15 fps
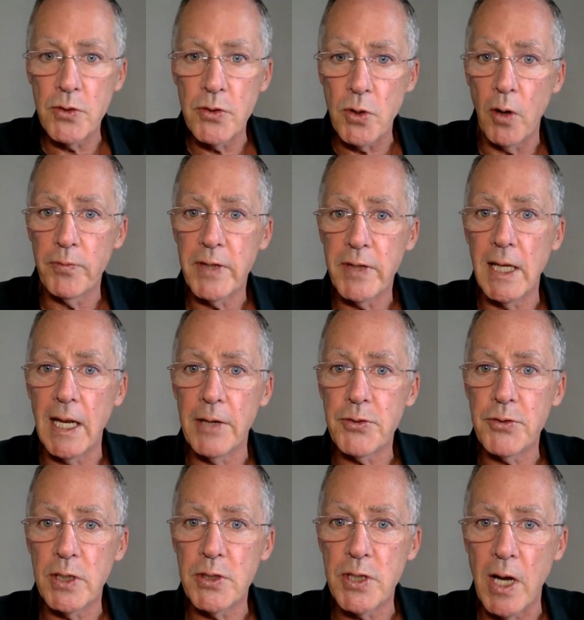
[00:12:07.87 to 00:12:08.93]
off the
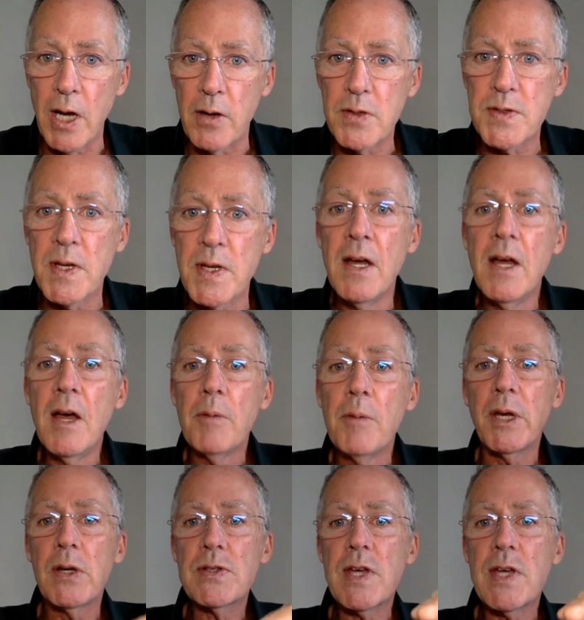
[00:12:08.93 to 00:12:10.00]
electric shocks
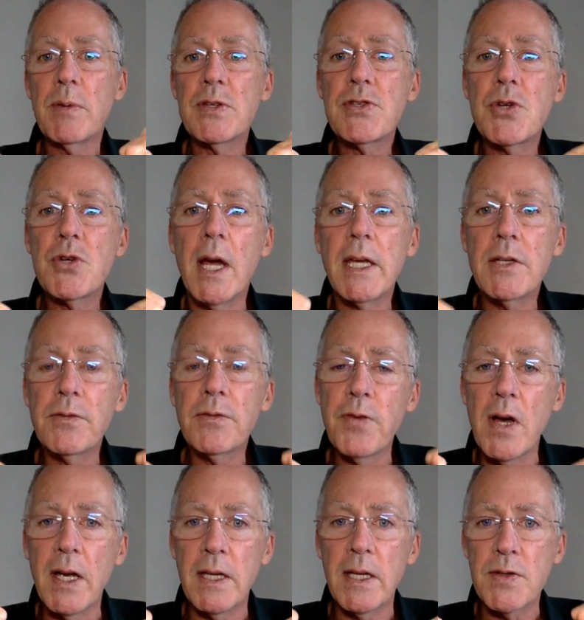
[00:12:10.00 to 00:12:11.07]
because I was trying to
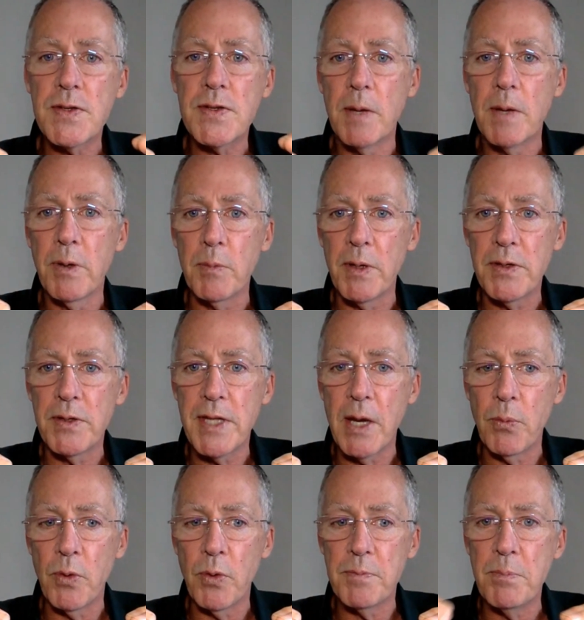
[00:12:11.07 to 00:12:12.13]
find a supplement
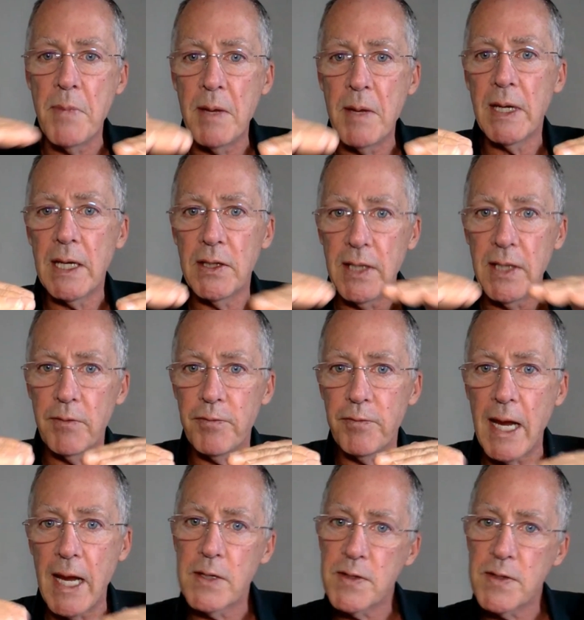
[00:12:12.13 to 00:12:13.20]
that would mimic the
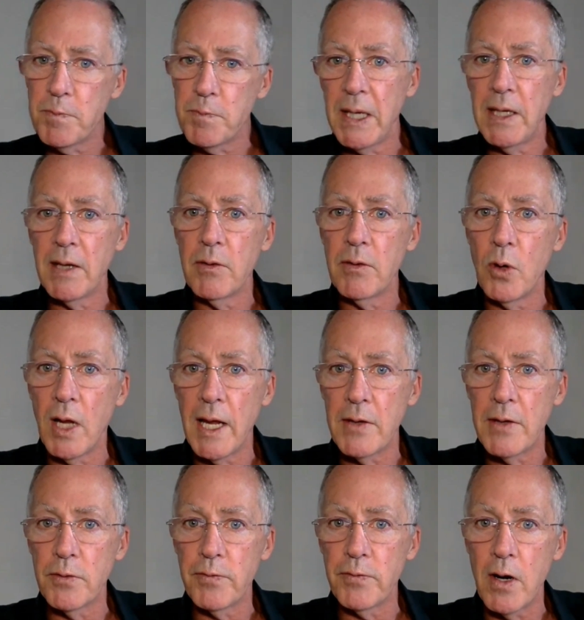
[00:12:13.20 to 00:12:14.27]
effects of being in
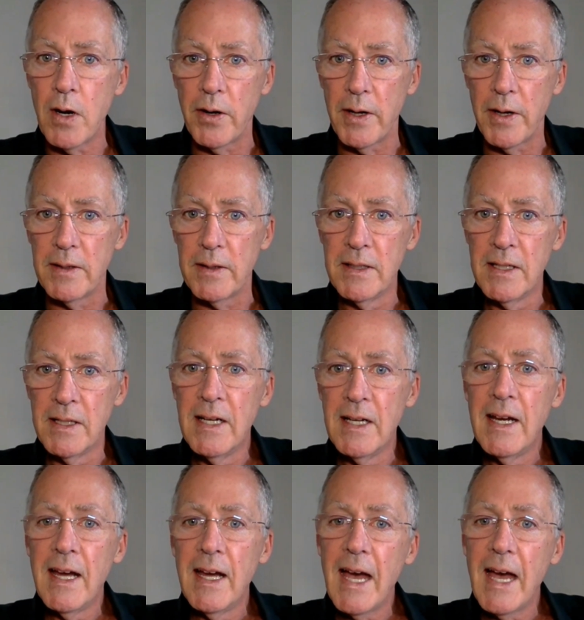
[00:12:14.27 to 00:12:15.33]
Orlando, Florida.
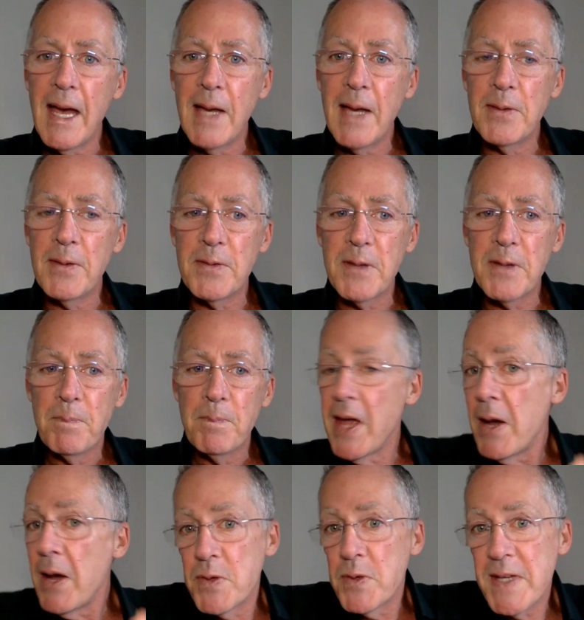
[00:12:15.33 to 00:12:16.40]
And
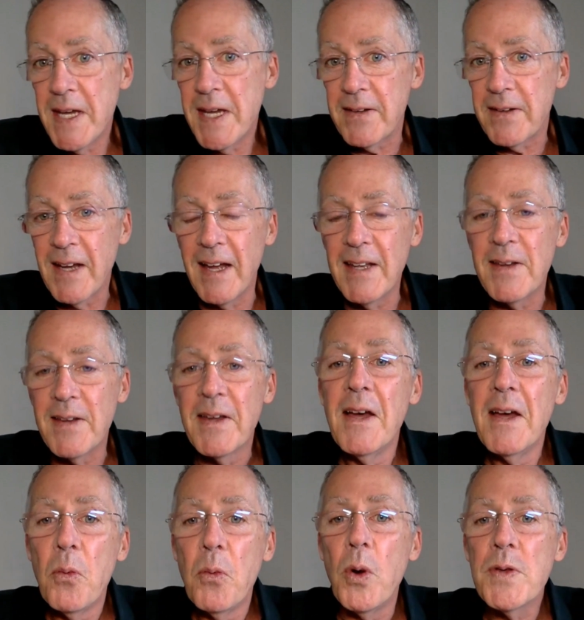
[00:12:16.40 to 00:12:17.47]
that was it. And
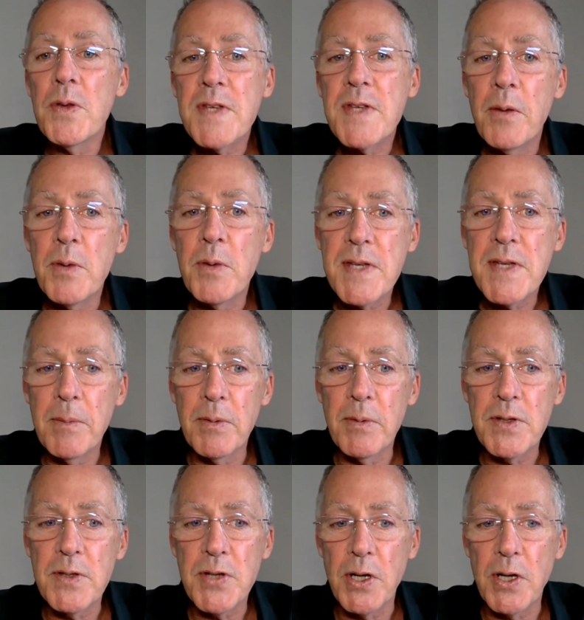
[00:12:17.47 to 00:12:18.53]
once I was able
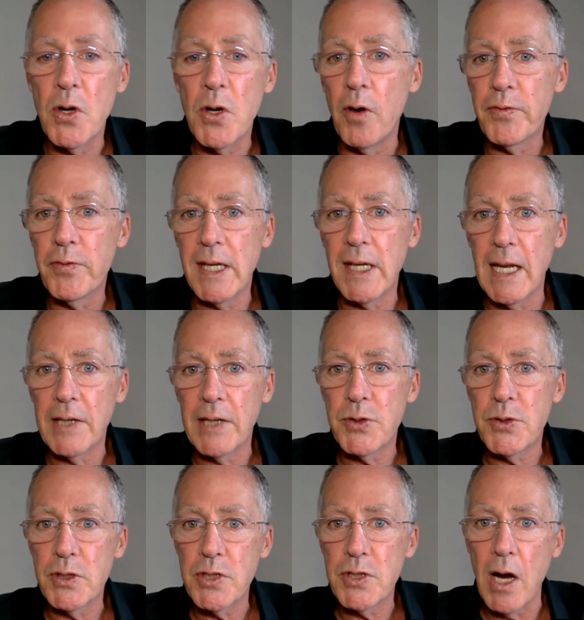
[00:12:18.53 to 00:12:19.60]
to turn off the
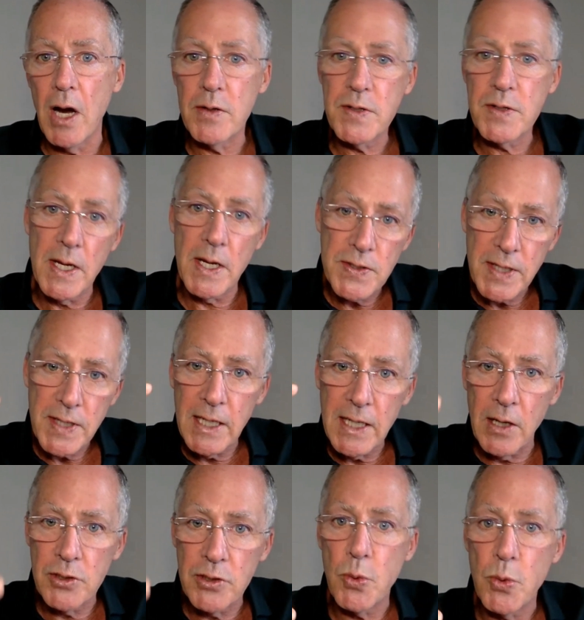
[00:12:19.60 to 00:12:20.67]
electric shocks, I stayed
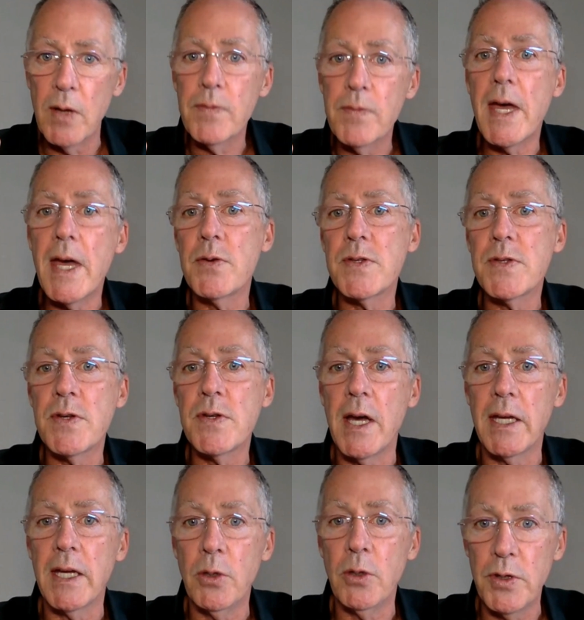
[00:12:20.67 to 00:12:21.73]
on 12,000
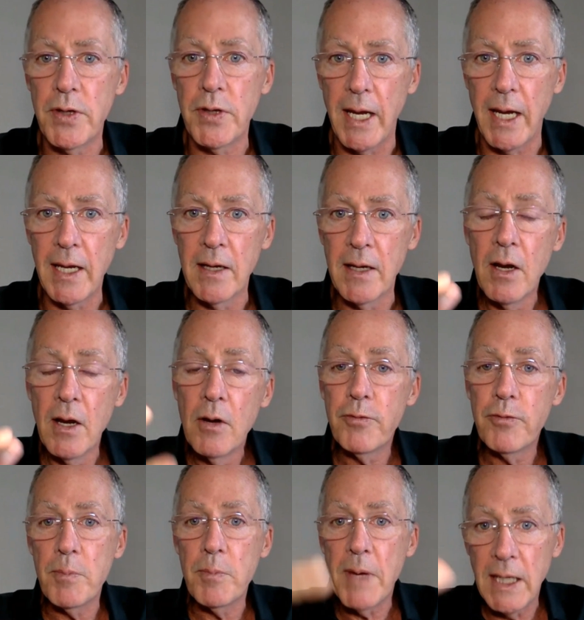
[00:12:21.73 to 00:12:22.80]
IU a day
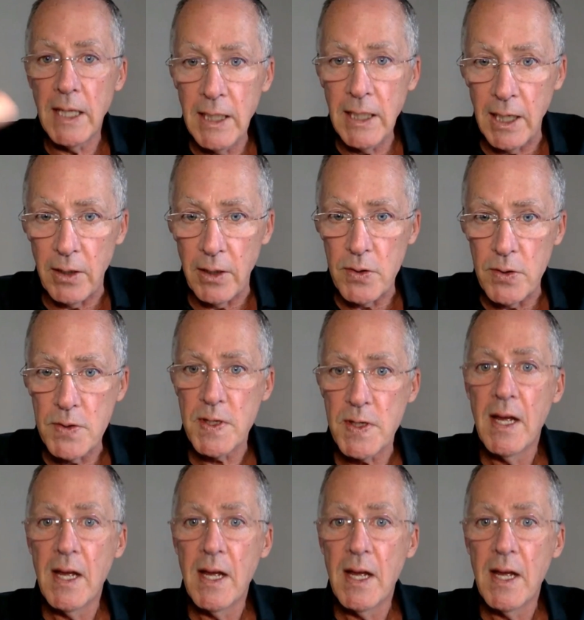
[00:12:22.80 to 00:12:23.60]
for many years.